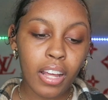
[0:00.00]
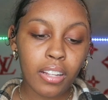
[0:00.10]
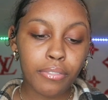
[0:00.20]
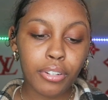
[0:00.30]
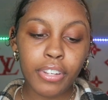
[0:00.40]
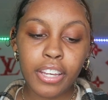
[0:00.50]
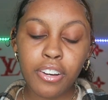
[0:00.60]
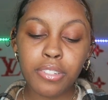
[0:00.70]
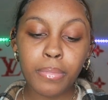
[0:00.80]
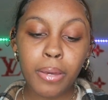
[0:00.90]
and I love your
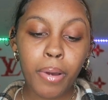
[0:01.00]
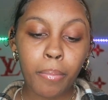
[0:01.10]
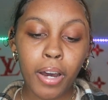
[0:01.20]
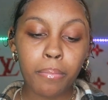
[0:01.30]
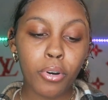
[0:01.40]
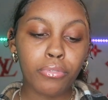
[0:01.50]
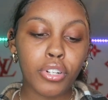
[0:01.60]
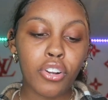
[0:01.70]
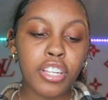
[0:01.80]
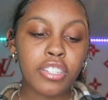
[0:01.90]
videos. Me and my mom both
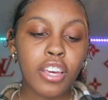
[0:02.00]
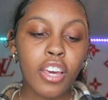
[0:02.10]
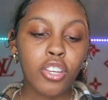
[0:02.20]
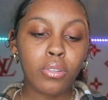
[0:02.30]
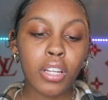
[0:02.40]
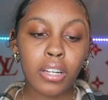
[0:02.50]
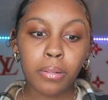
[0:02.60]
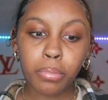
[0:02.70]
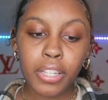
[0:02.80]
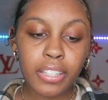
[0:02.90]
noticed you look
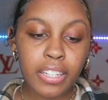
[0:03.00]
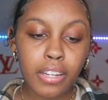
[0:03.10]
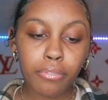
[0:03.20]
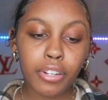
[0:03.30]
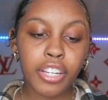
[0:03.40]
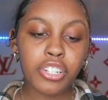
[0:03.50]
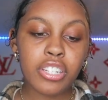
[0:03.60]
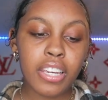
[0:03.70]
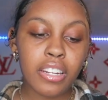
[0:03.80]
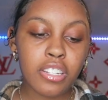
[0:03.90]
completely different. Your
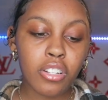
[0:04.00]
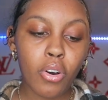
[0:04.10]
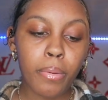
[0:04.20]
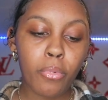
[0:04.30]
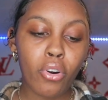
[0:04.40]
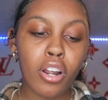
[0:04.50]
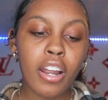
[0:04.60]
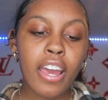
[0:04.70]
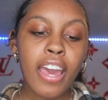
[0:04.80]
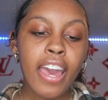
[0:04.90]
skin is glowing
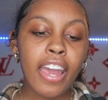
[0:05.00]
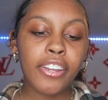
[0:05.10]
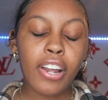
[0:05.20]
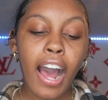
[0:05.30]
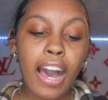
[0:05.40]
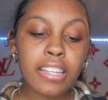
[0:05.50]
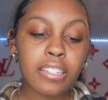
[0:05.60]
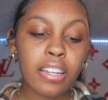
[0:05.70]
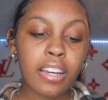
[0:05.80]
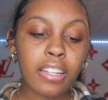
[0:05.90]
more, and your
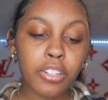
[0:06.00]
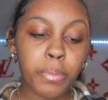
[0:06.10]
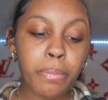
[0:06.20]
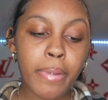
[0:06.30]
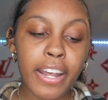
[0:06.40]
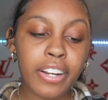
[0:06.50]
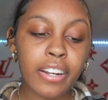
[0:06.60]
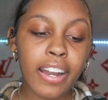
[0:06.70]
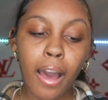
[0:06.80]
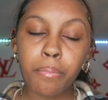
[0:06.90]
eyes look a little bit
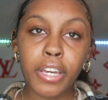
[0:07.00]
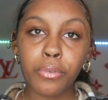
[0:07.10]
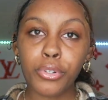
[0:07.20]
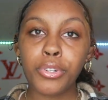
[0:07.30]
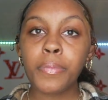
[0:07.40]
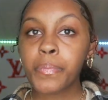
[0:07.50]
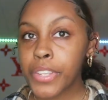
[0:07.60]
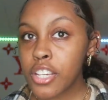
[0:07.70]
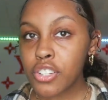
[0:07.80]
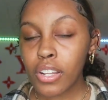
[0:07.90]
better, not being rude.
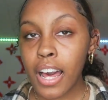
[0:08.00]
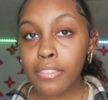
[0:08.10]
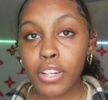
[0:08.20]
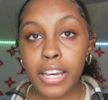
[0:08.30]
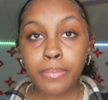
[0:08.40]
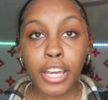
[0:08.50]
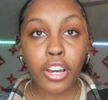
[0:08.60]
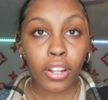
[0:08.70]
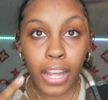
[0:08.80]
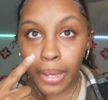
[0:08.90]
So a lot of you guys may
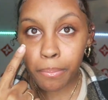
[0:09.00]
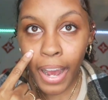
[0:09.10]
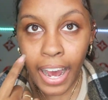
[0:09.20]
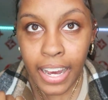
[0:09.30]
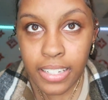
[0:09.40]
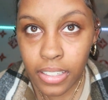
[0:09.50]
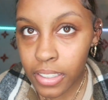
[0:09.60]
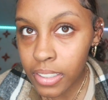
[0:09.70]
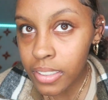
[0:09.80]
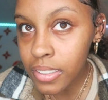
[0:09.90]
know, like, my eyes
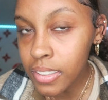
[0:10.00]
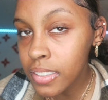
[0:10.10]
look